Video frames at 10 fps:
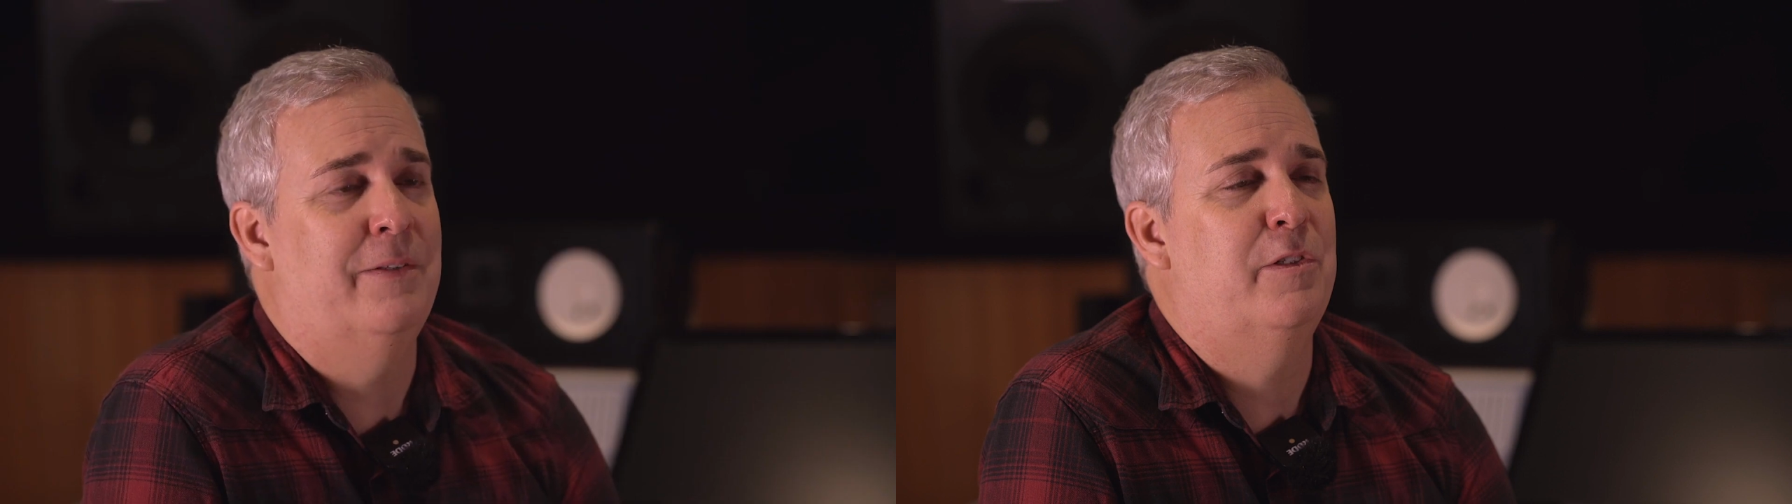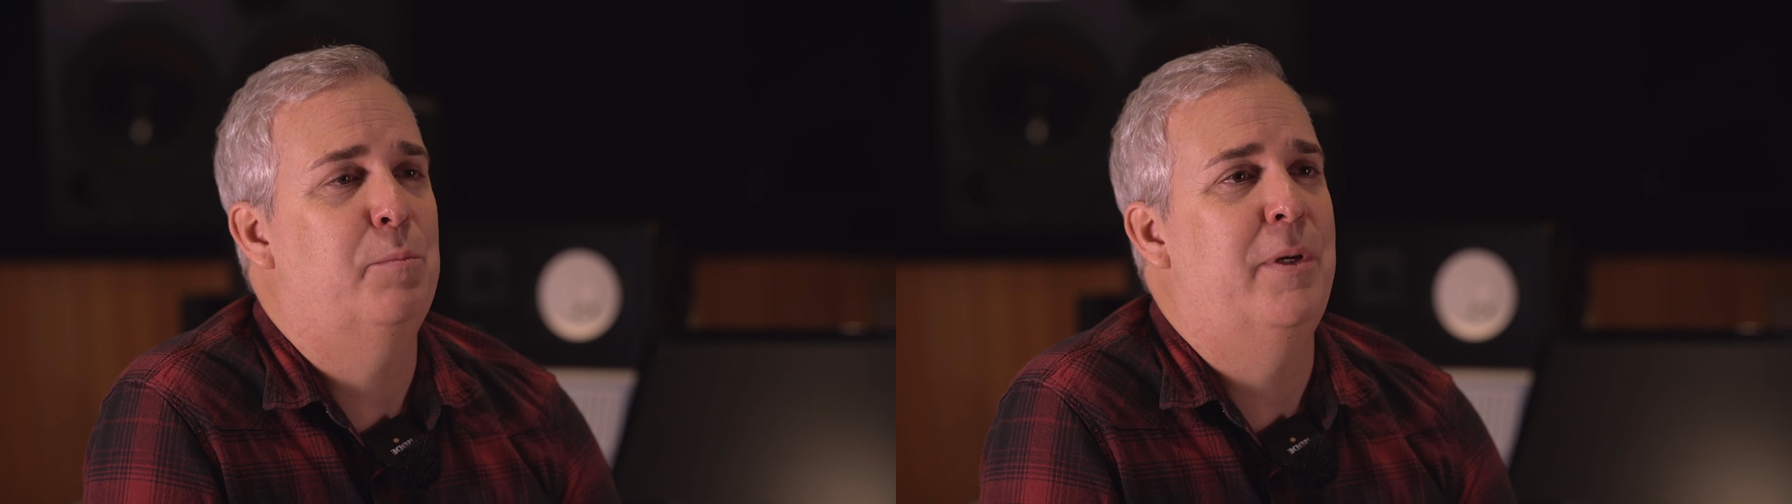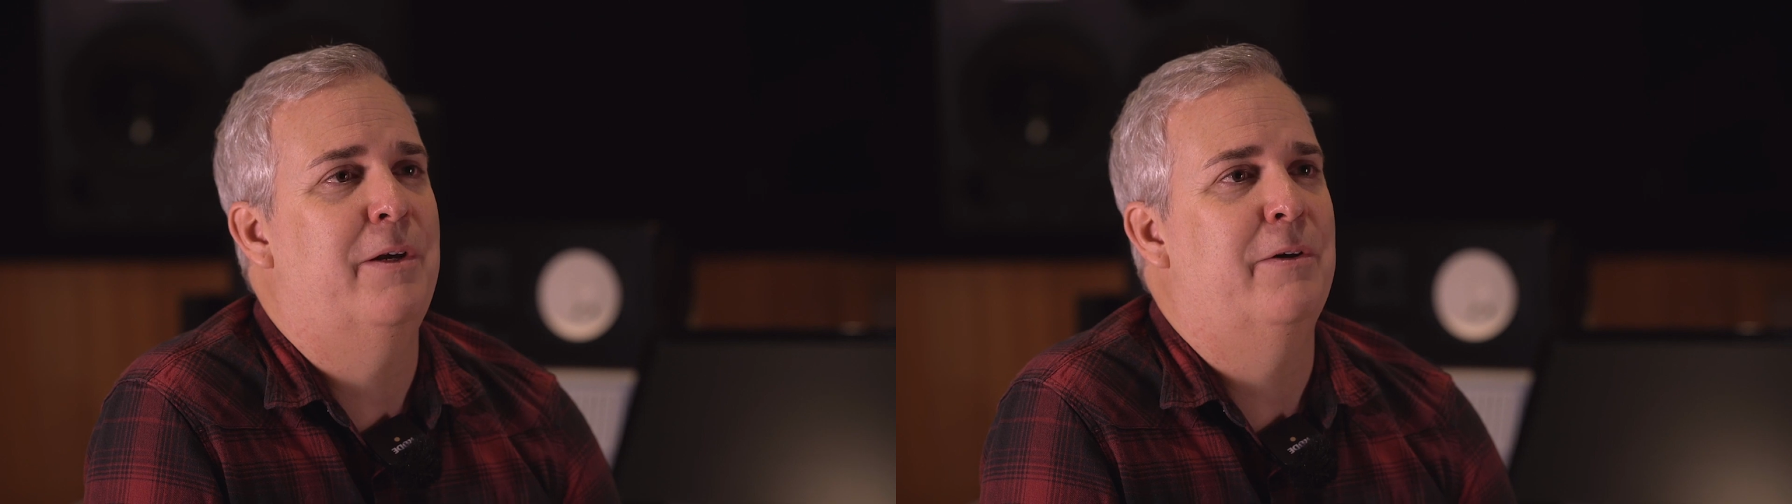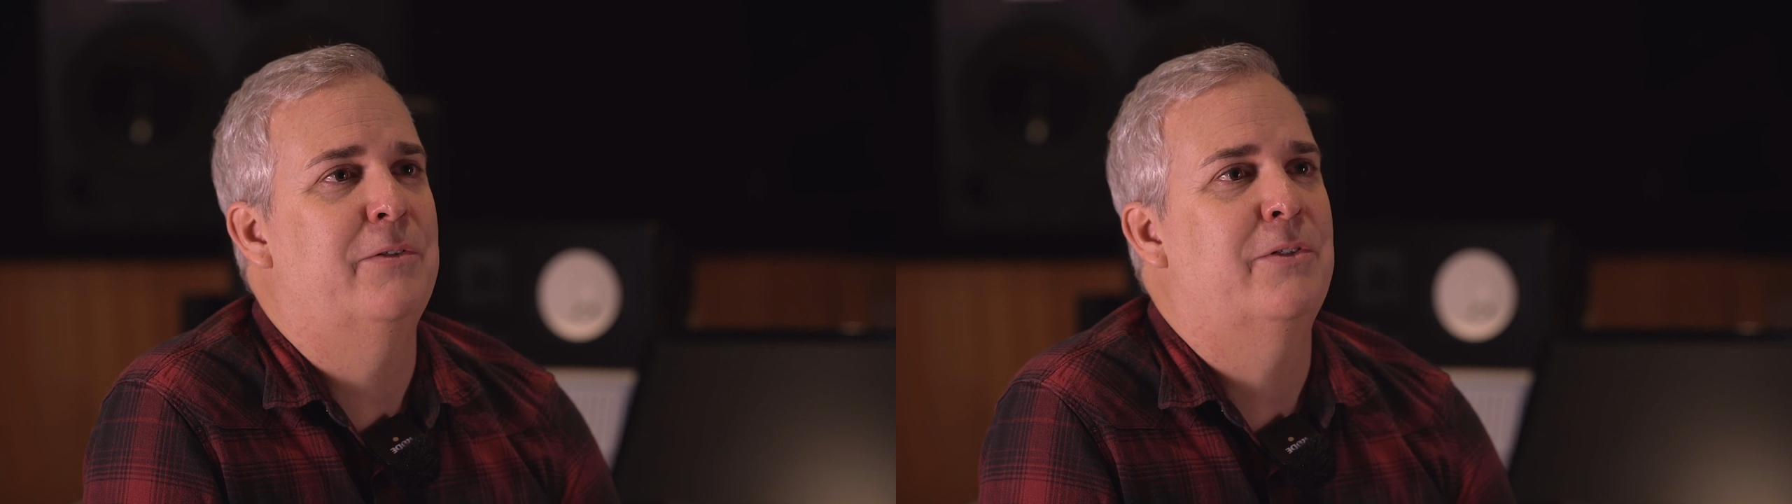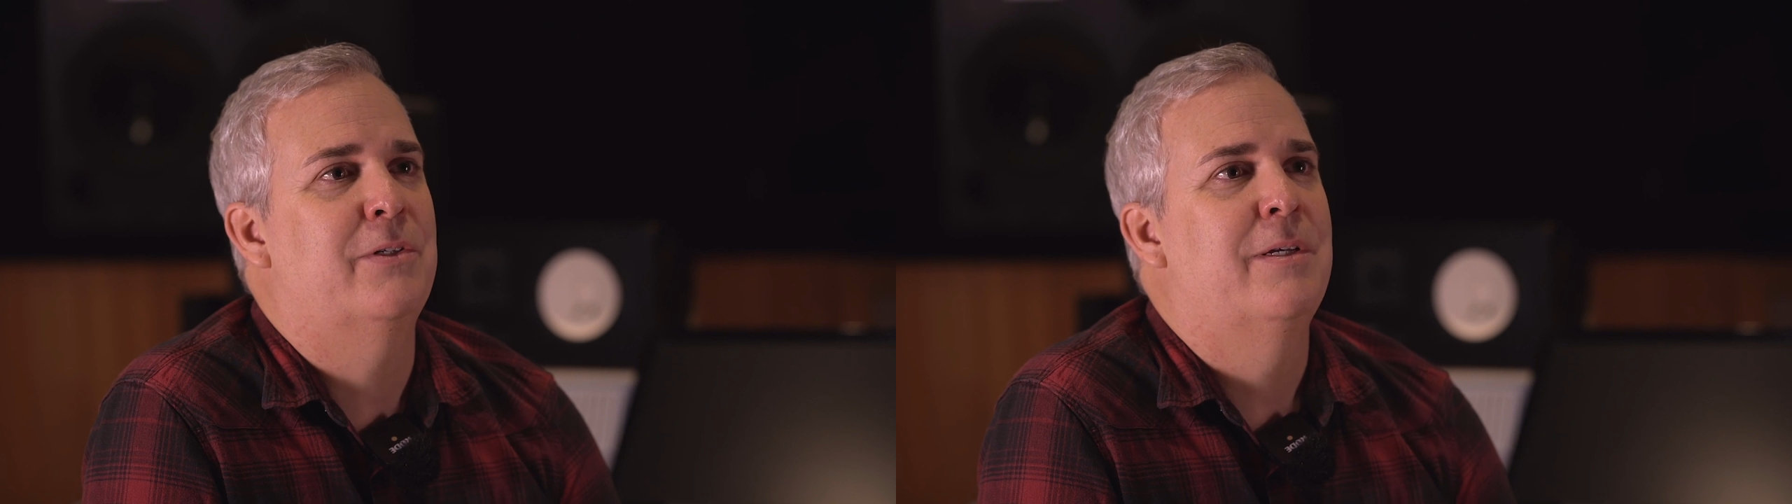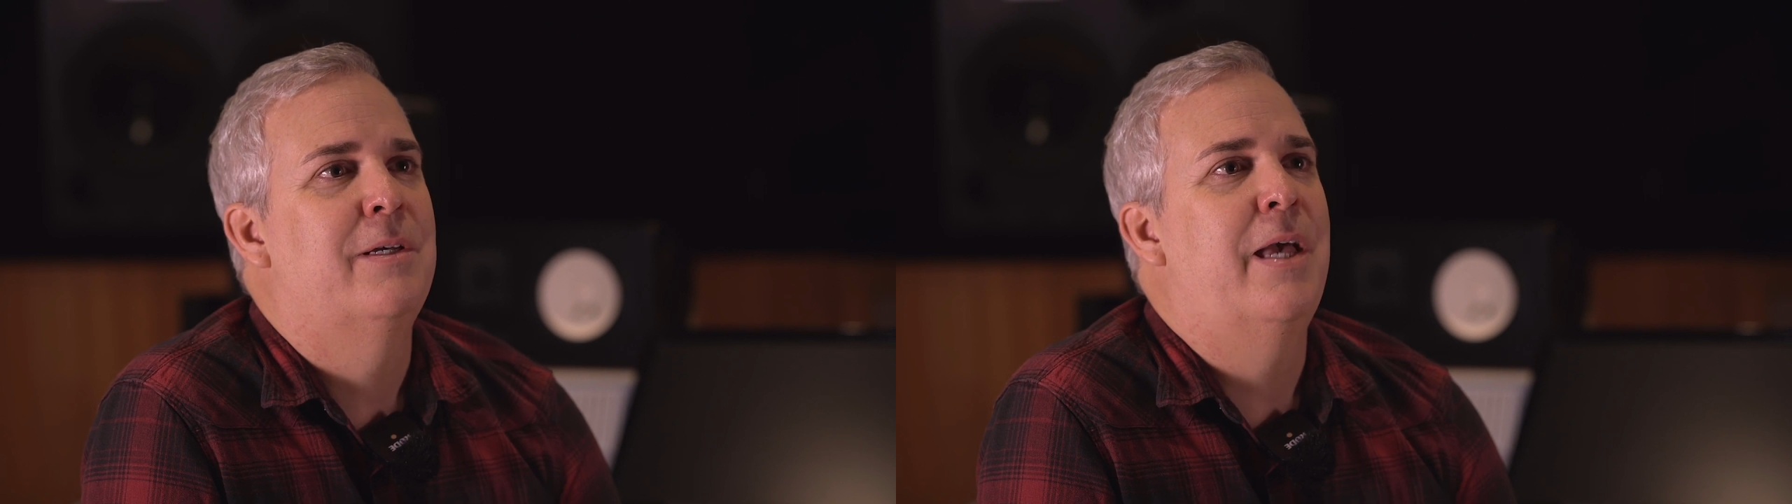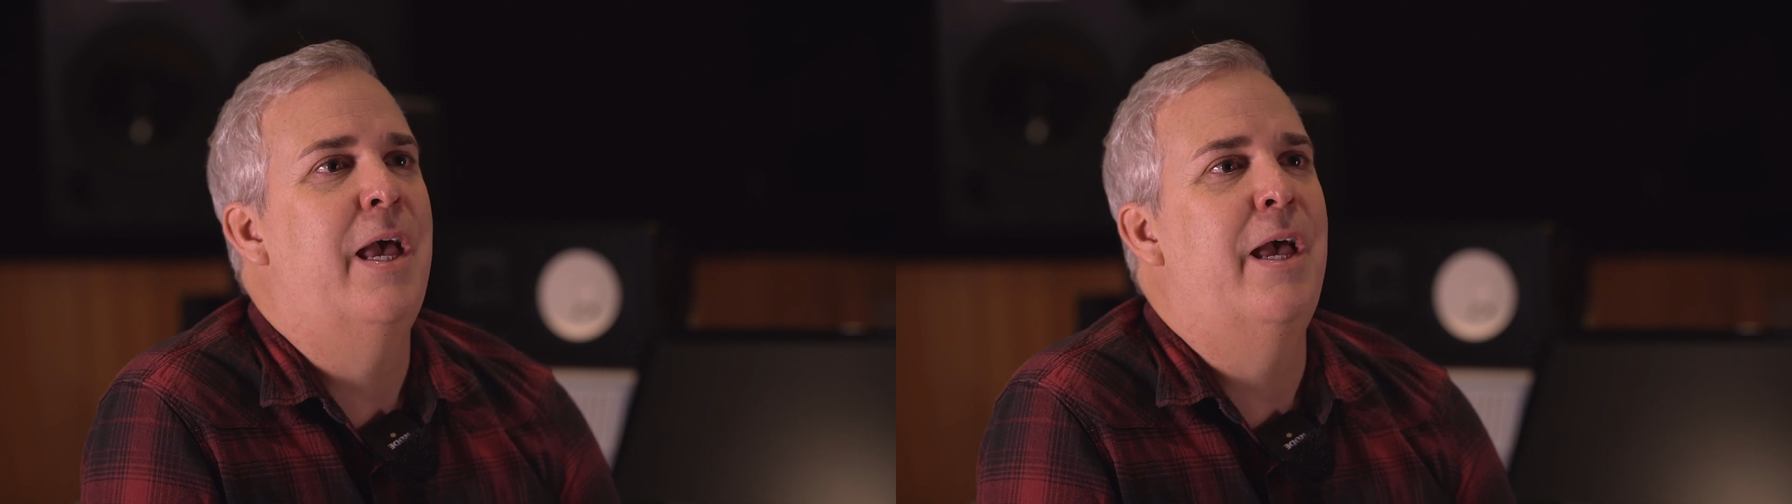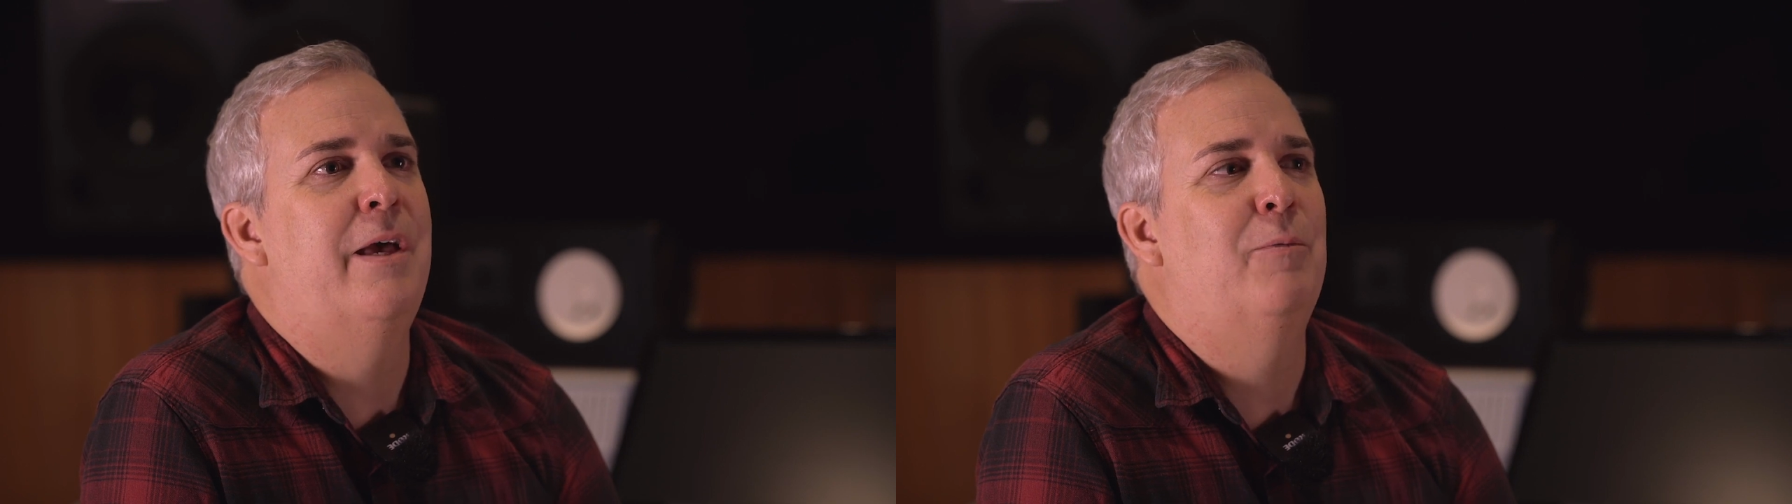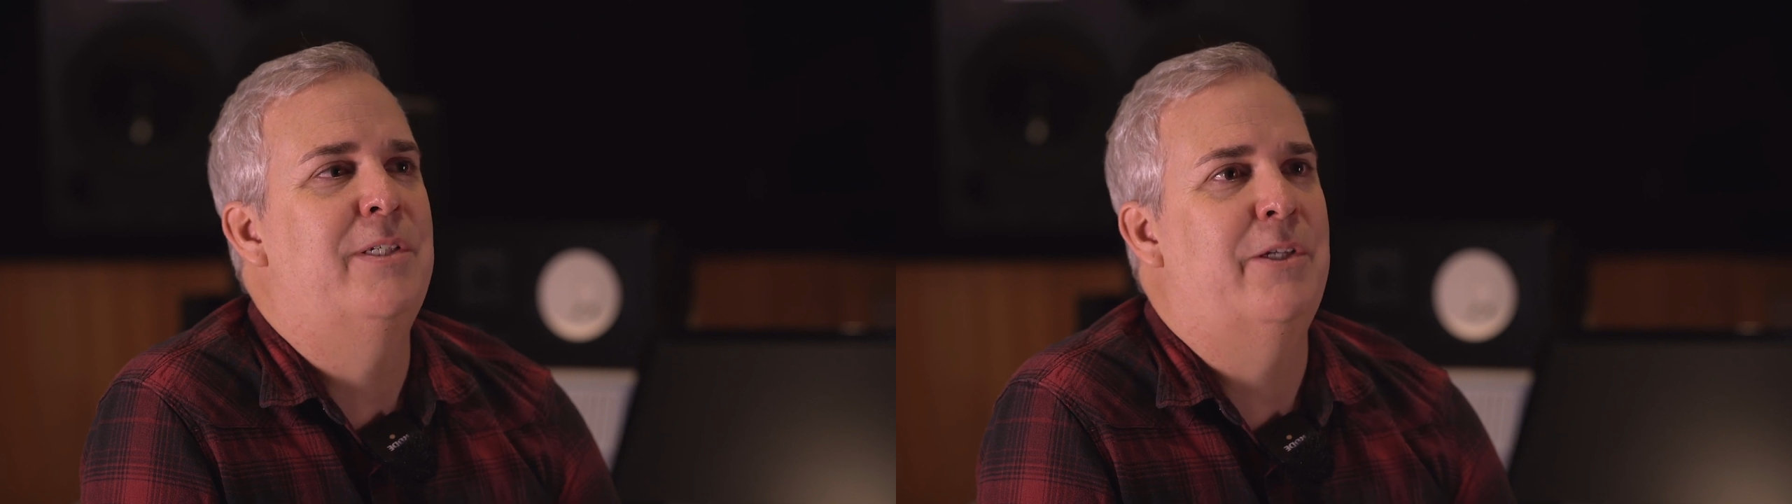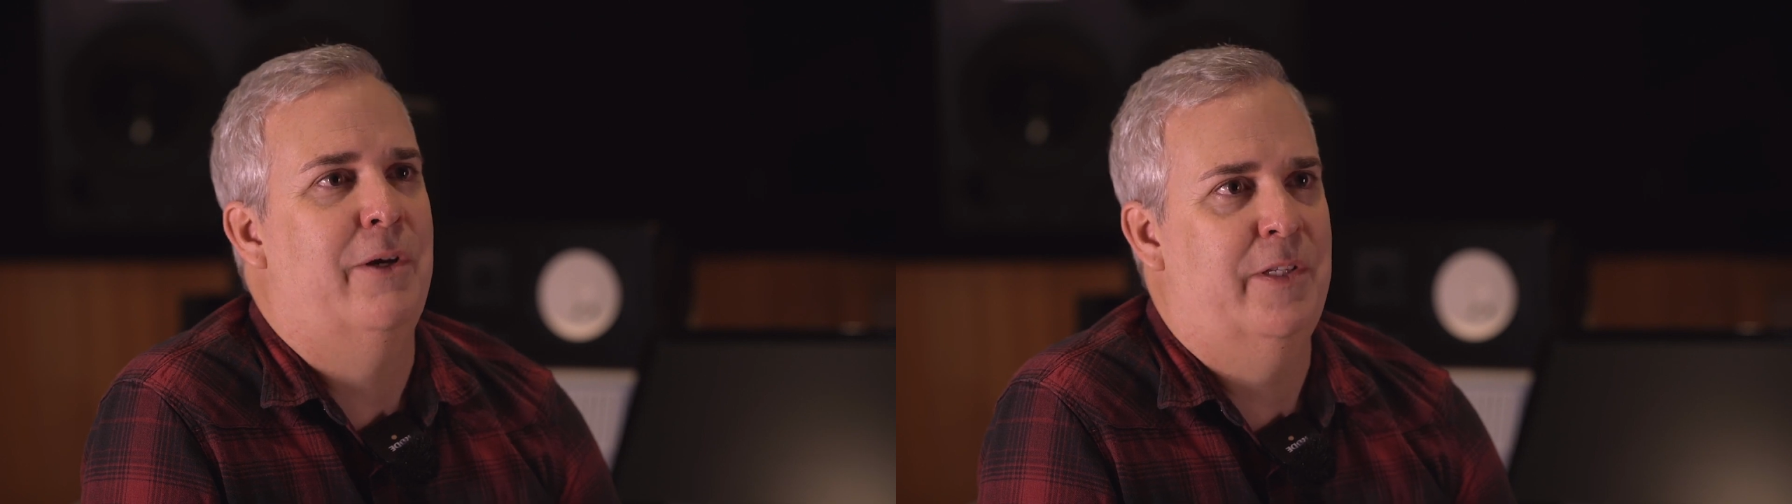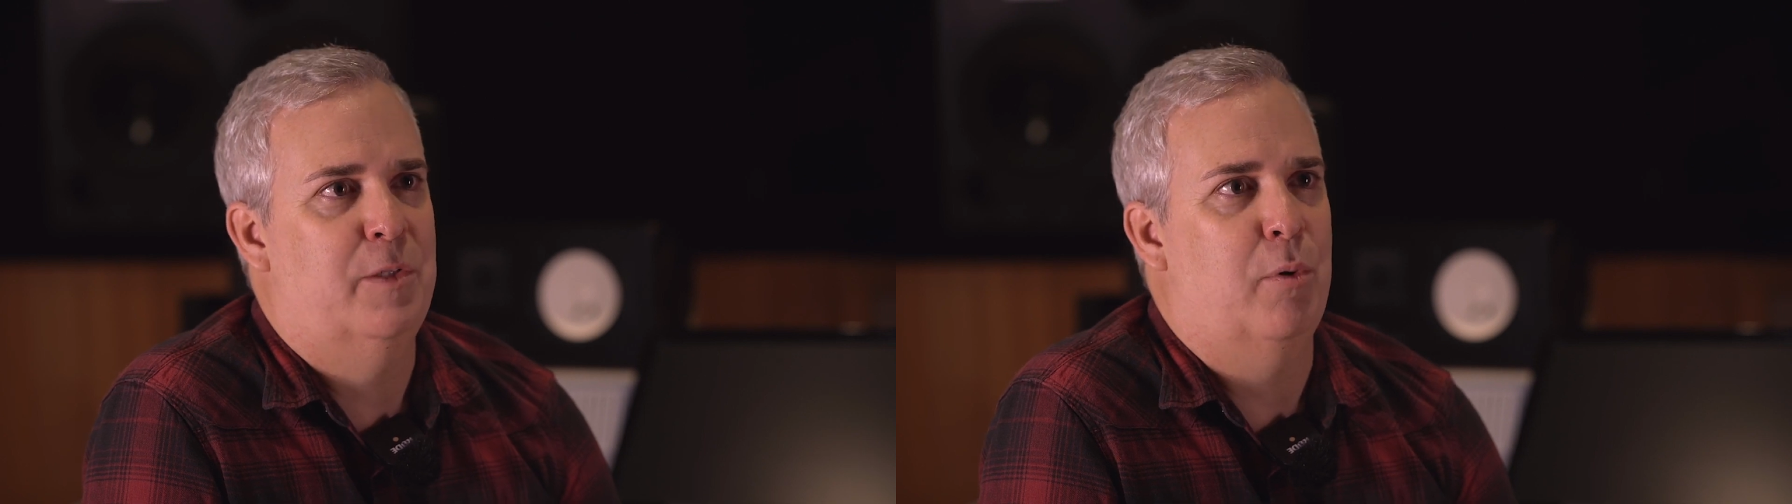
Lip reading: in the speakers, and we still had this